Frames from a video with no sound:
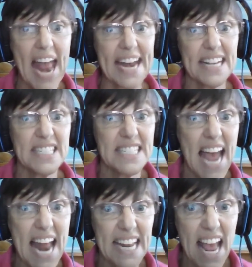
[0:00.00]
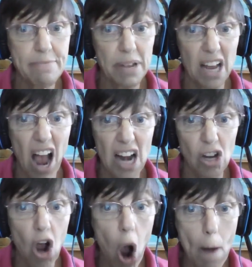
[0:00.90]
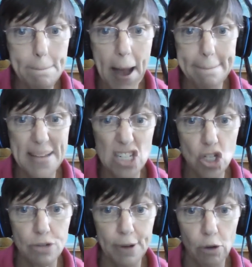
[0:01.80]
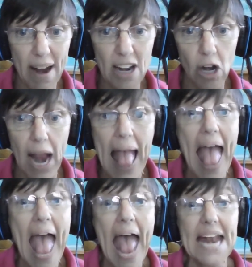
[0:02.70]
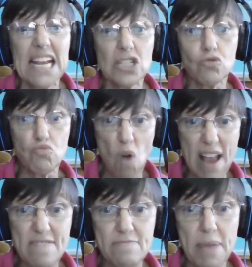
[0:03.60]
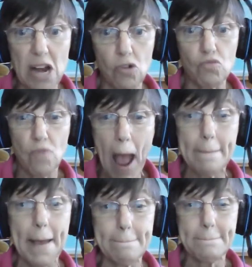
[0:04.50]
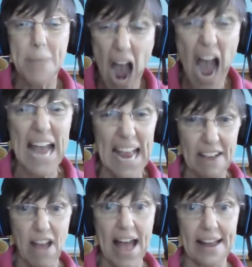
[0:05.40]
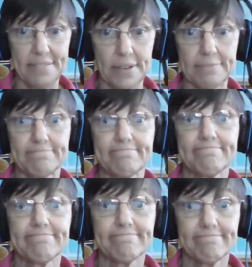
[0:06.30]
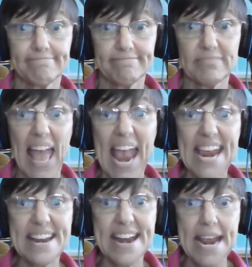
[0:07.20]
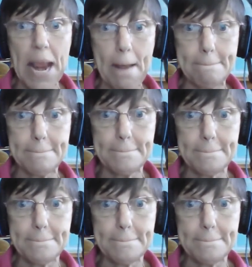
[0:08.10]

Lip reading: and his daddy had got caught by Mr. McGregor, and his wife made a rabbit pie out of him. Ate him.